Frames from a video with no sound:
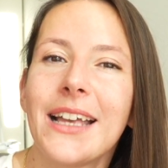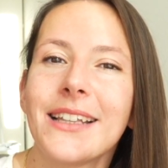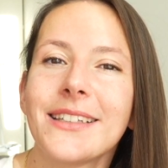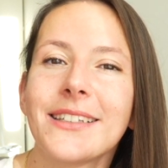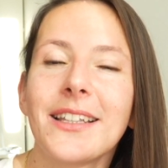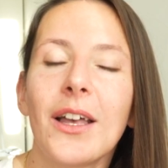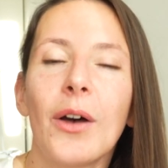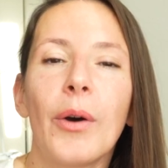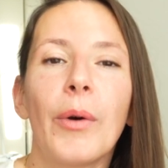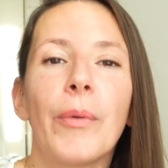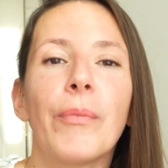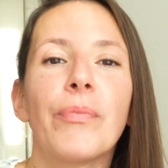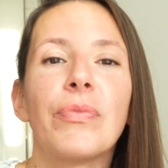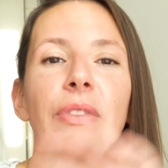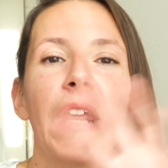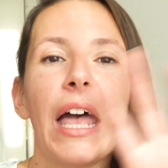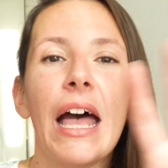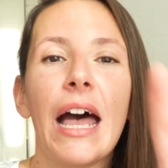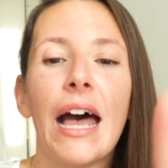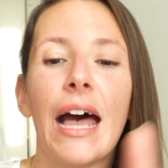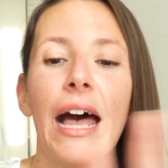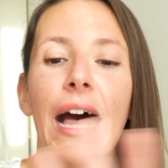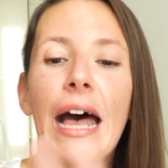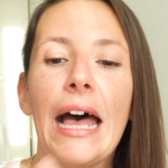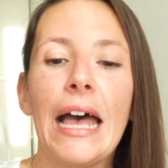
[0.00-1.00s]
So,
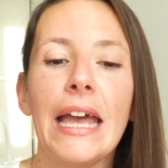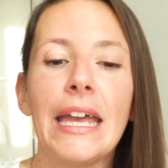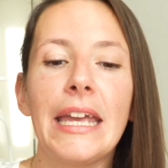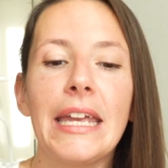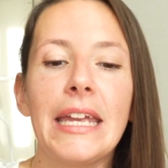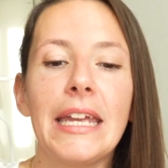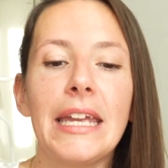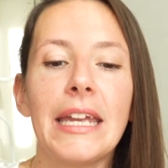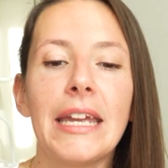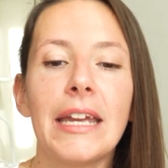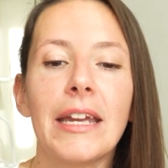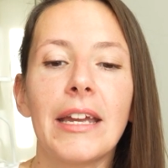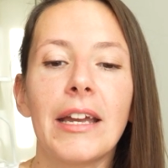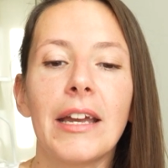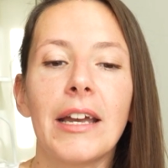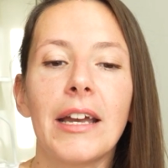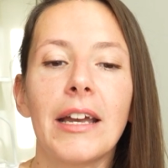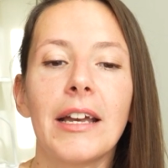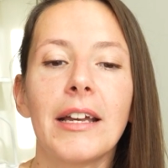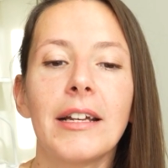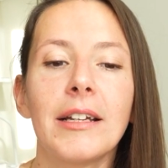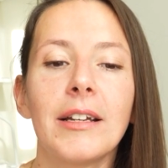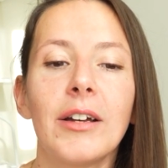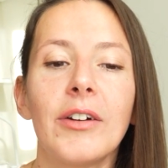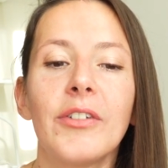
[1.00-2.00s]
I
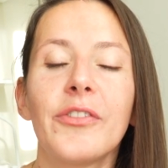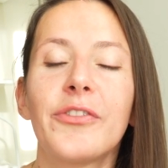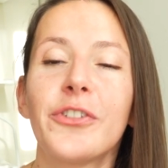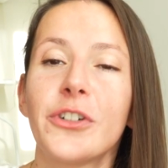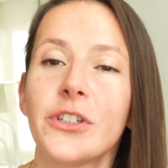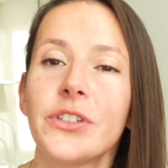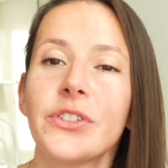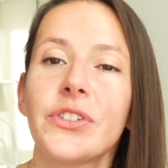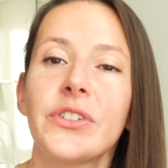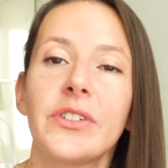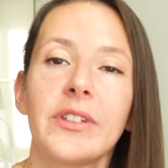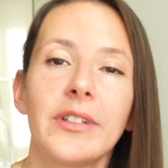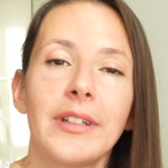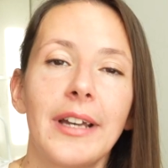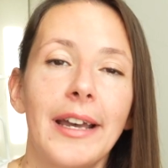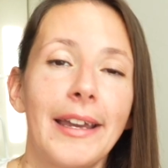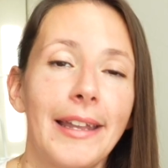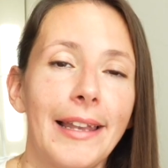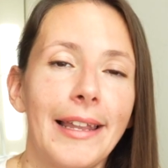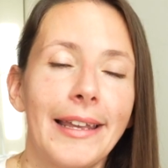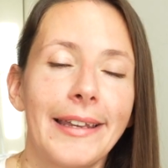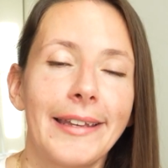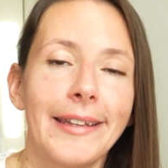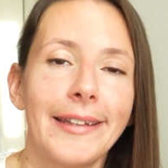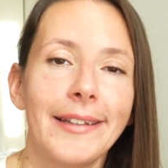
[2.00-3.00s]

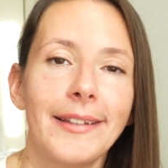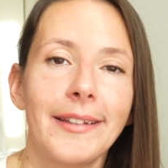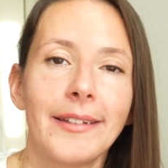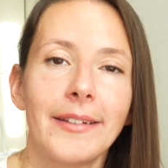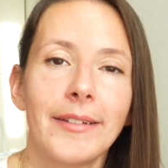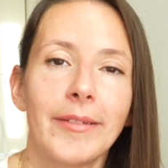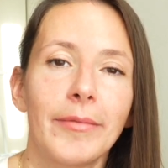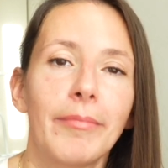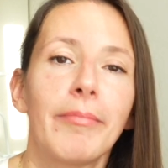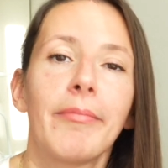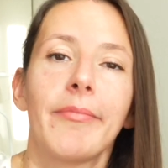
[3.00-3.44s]
like it.